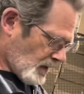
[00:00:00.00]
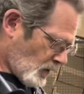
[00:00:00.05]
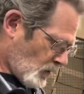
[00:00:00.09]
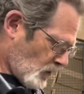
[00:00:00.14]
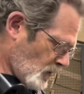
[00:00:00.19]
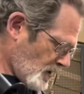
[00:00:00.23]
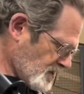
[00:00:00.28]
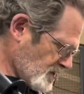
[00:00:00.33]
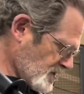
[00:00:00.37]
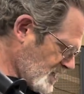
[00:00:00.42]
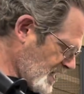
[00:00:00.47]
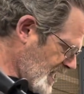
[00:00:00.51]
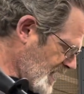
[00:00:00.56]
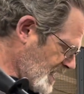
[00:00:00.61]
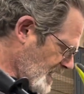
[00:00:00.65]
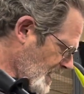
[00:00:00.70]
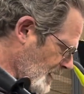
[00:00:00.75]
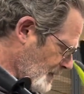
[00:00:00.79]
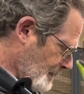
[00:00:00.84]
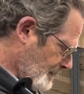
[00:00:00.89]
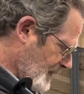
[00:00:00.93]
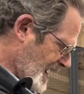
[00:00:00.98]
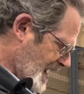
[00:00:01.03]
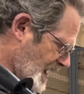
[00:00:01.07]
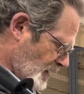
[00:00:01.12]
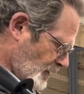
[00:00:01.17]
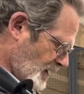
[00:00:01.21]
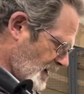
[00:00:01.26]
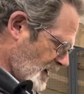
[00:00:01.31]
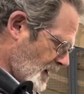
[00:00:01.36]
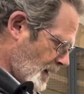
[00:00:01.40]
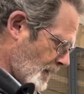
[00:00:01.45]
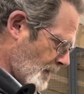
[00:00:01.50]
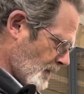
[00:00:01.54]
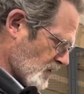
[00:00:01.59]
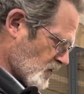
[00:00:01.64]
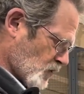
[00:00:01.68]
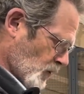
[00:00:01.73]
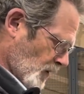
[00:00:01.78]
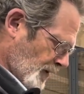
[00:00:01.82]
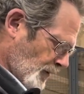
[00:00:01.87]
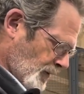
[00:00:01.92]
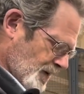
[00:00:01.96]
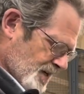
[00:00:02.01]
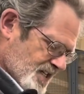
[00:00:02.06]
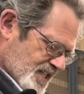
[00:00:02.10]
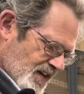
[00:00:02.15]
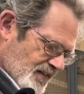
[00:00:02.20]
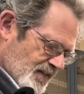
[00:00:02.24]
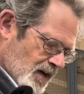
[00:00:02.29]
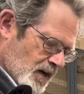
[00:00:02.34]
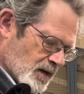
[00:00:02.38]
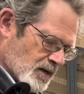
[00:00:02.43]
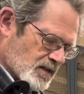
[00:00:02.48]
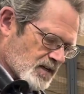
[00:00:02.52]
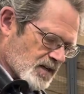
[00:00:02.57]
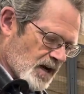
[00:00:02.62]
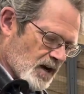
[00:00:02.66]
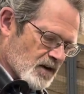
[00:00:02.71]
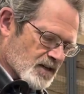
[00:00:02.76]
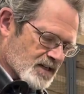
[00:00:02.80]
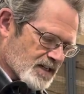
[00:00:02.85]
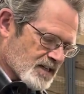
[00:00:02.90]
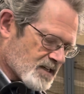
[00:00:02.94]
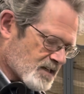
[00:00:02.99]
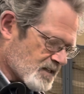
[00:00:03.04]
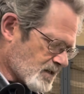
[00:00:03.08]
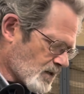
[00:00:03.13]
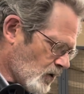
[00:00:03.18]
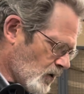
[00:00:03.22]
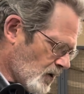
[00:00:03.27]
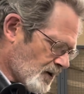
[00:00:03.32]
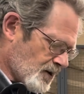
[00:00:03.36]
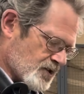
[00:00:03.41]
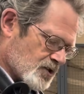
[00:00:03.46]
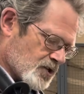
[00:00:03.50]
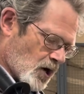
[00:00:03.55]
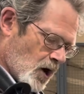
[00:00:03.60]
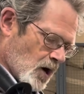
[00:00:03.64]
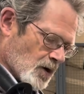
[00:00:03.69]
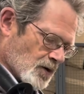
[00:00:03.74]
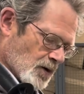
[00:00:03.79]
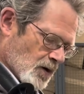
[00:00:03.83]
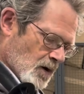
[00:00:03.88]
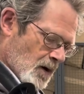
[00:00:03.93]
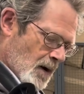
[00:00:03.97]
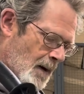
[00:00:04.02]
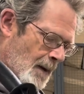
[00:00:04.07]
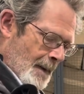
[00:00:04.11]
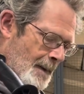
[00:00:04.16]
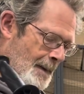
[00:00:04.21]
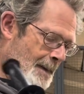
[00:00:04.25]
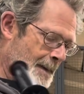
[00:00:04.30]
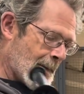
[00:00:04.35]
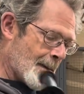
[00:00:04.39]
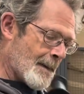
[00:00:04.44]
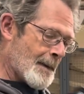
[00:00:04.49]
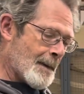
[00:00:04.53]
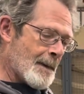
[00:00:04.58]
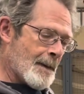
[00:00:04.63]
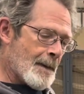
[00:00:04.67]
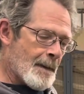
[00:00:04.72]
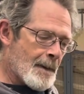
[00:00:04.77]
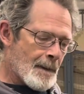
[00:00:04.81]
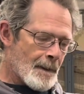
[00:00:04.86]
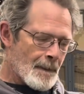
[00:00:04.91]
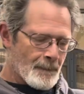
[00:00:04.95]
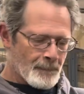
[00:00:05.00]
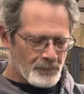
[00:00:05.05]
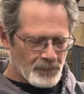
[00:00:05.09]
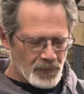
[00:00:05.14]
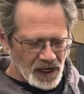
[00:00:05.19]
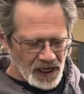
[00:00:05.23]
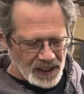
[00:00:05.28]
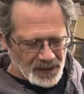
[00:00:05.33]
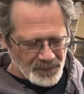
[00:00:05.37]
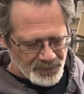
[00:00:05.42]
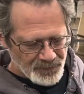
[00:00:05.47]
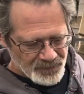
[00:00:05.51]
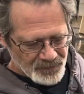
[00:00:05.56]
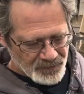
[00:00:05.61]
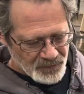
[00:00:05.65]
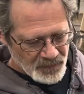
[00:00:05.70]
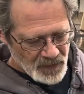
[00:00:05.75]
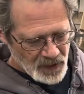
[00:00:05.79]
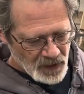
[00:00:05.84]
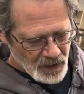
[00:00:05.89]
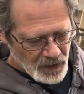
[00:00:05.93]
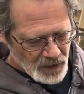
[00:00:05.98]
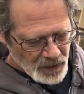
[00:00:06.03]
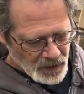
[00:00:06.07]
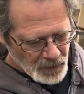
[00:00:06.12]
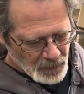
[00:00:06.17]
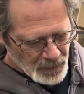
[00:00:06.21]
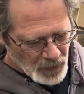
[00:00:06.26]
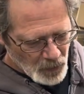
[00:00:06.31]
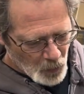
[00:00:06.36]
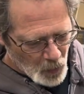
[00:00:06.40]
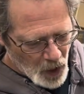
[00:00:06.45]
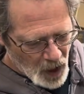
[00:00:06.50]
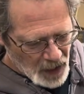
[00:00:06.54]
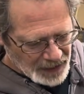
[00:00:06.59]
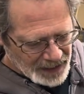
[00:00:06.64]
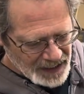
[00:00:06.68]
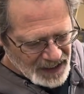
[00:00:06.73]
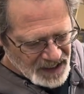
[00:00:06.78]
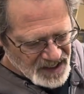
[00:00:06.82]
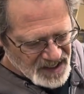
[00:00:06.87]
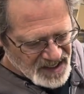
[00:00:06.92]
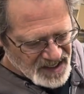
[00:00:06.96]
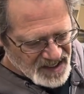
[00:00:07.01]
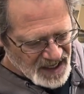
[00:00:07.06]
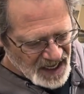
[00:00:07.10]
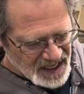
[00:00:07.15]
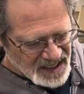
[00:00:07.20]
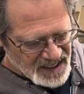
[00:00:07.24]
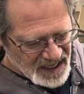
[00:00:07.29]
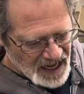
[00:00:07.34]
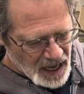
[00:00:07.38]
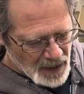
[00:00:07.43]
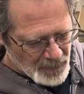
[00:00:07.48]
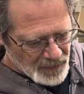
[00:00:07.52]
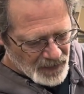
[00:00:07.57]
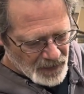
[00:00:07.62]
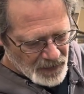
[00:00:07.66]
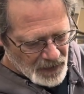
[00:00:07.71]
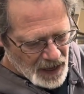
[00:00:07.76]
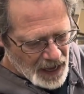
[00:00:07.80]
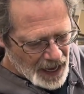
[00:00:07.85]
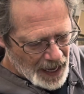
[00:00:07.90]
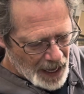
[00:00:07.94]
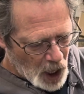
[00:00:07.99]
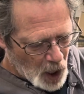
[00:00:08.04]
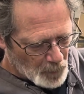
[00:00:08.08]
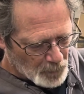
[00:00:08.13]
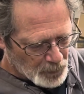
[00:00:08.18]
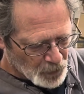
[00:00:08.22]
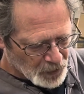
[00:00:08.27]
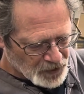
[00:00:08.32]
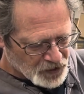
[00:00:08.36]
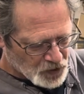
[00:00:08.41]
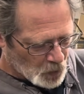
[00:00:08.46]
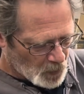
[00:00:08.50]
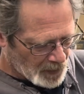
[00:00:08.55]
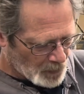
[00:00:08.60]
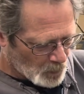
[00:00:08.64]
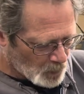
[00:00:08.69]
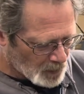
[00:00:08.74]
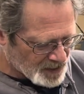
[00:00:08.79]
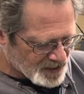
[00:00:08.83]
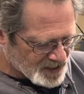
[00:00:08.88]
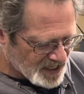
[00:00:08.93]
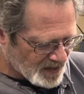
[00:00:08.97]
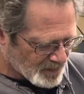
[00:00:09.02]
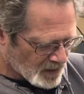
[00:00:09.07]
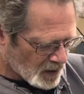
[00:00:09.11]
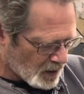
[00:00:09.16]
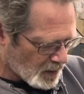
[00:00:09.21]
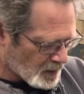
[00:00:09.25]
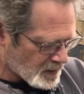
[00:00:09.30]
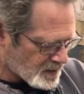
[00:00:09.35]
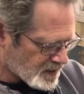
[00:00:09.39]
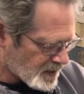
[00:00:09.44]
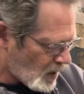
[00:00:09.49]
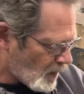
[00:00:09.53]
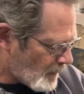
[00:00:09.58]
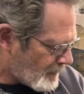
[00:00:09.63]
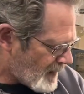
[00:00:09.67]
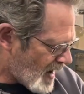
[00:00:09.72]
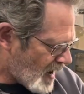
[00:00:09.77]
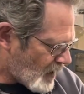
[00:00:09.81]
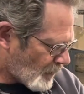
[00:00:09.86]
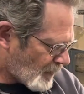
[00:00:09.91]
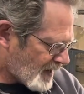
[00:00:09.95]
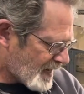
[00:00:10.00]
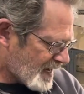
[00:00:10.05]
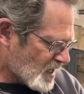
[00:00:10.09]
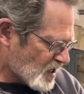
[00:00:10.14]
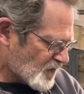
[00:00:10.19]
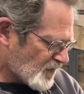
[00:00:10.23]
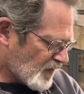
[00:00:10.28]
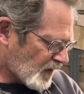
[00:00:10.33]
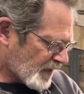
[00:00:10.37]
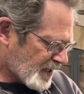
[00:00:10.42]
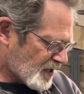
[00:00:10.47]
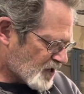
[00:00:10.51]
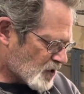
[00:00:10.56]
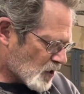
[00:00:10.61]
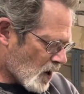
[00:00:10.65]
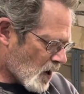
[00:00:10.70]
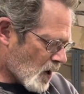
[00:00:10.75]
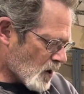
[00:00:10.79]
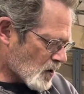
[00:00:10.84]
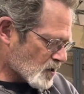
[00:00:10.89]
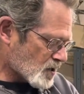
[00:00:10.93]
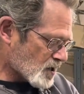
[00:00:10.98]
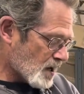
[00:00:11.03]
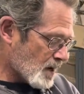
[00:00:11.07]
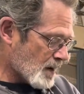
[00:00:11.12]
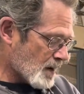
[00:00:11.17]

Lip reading: Ridgid 8 amp battery with 21-700 cells is still on the charger, but the Milwaukee 6 amp high output 21-700 cell battery is fully charged.